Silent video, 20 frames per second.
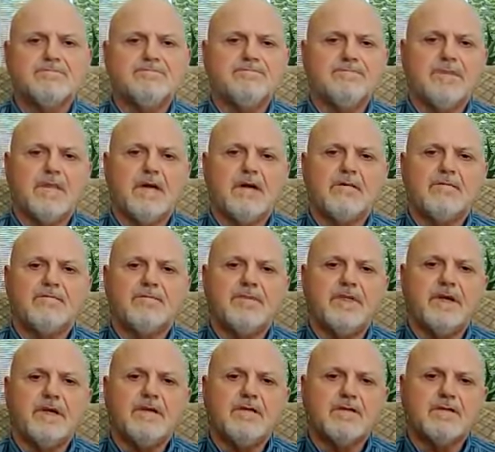No,
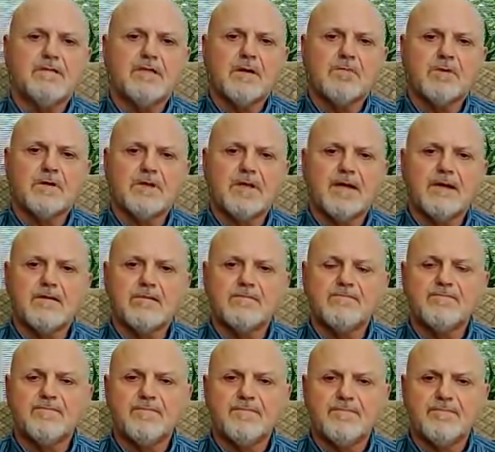they just doubled
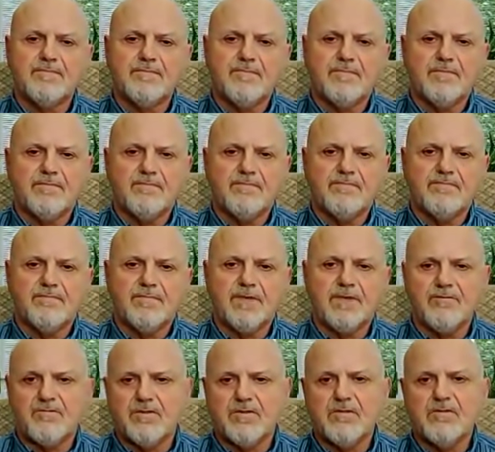down,
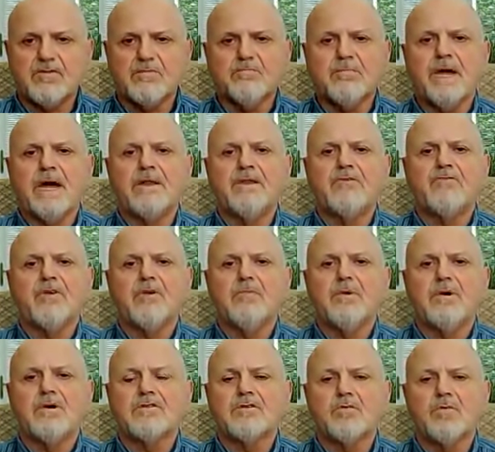introduced mandatory
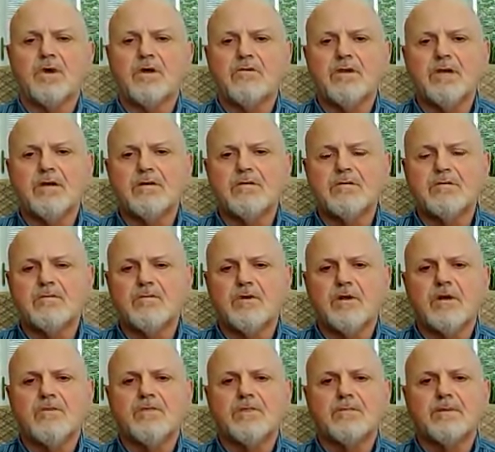mask wearing all
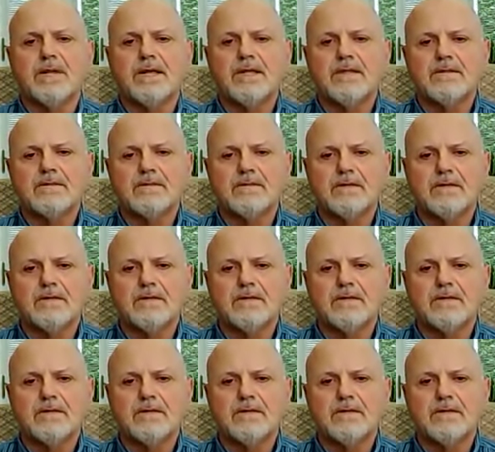over the place,